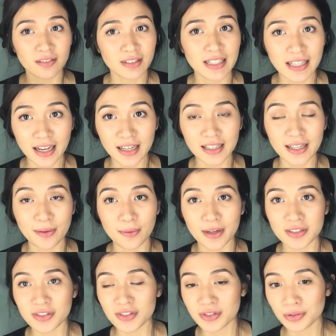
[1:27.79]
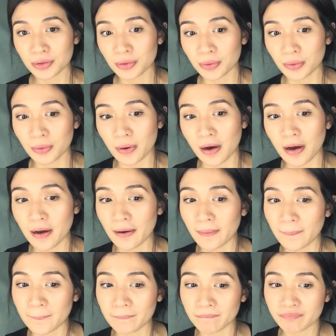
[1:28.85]
Really ugly ones too.
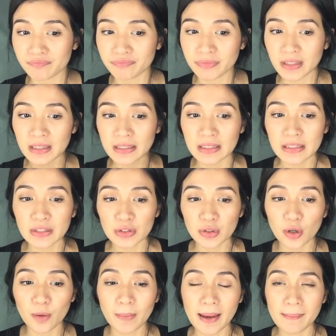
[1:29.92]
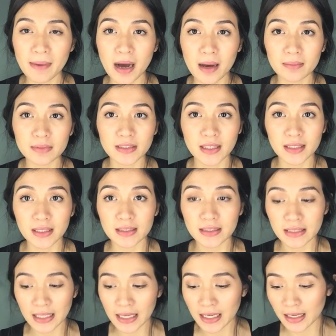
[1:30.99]
So my mom started
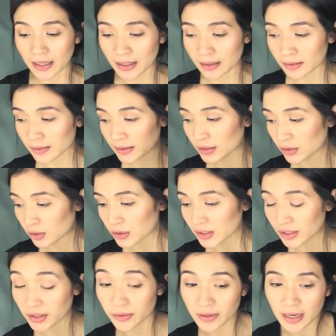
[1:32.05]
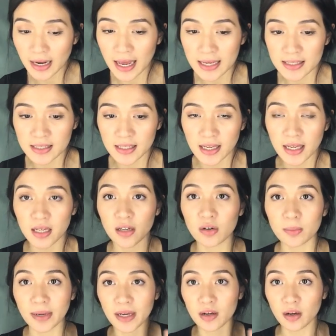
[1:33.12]
seeing, you know, started realizing,
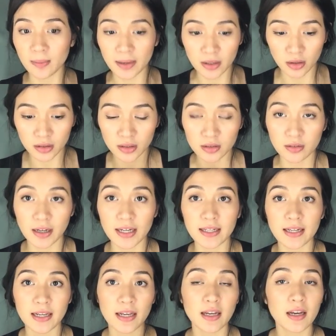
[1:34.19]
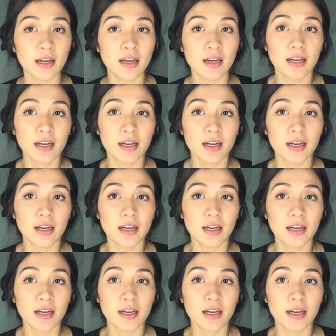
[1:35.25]
oh my god, my daughter's so ugly.